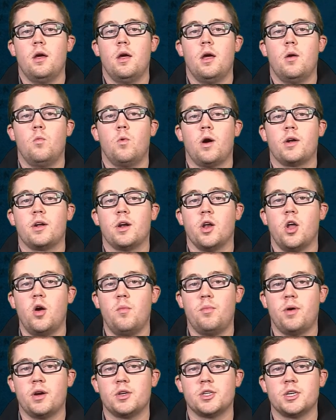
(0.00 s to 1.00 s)
we're under low
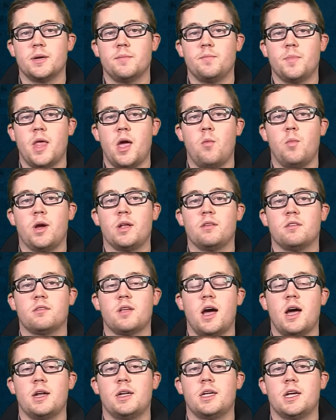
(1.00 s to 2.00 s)
pressure and we can
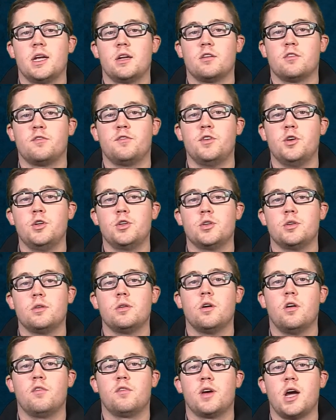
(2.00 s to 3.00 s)
start to get diffusion
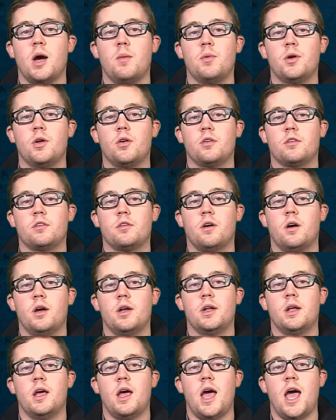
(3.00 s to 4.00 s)
of carbon dioxide
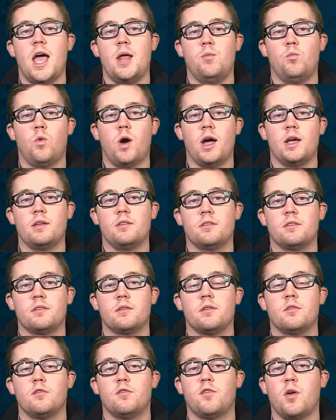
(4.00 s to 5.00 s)
and waste
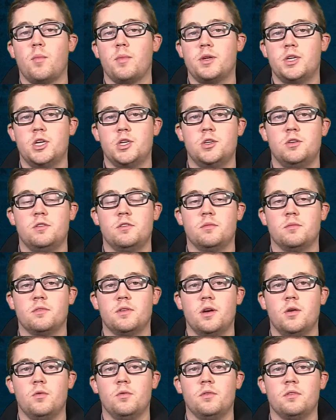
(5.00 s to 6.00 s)
from the tissues
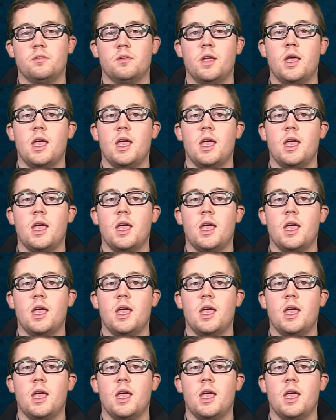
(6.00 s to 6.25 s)
themselves